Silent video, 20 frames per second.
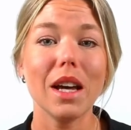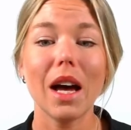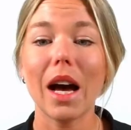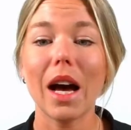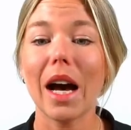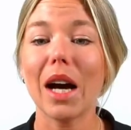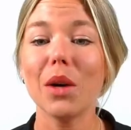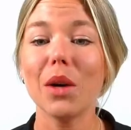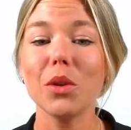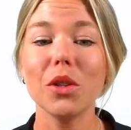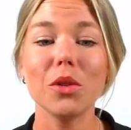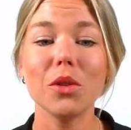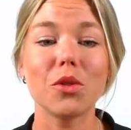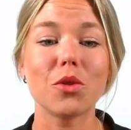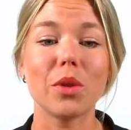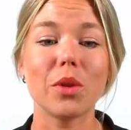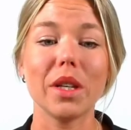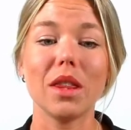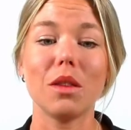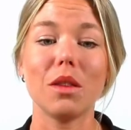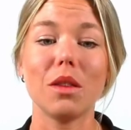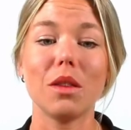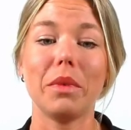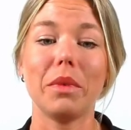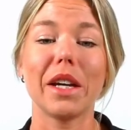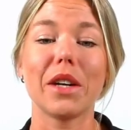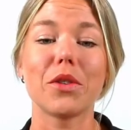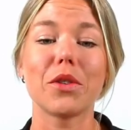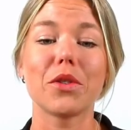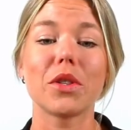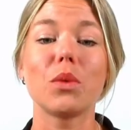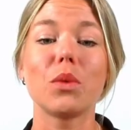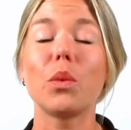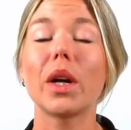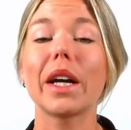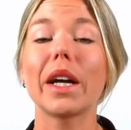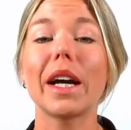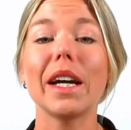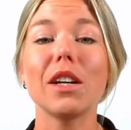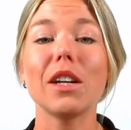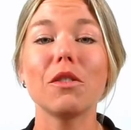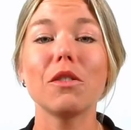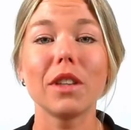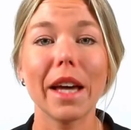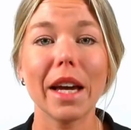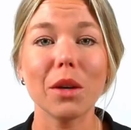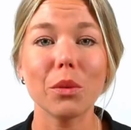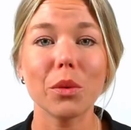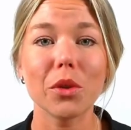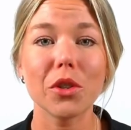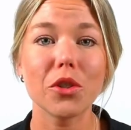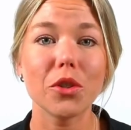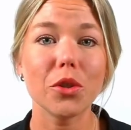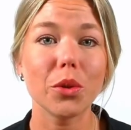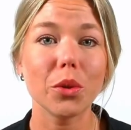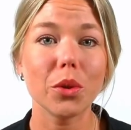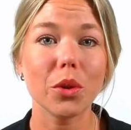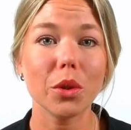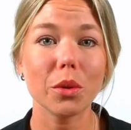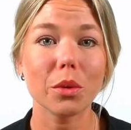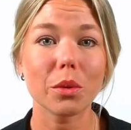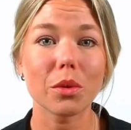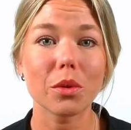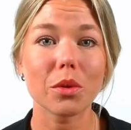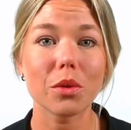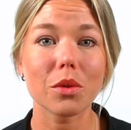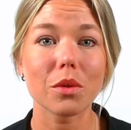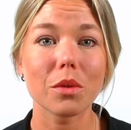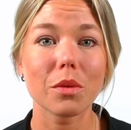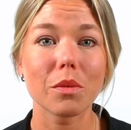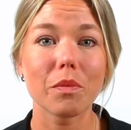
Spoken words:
how you treat the players, and what kind of language you use.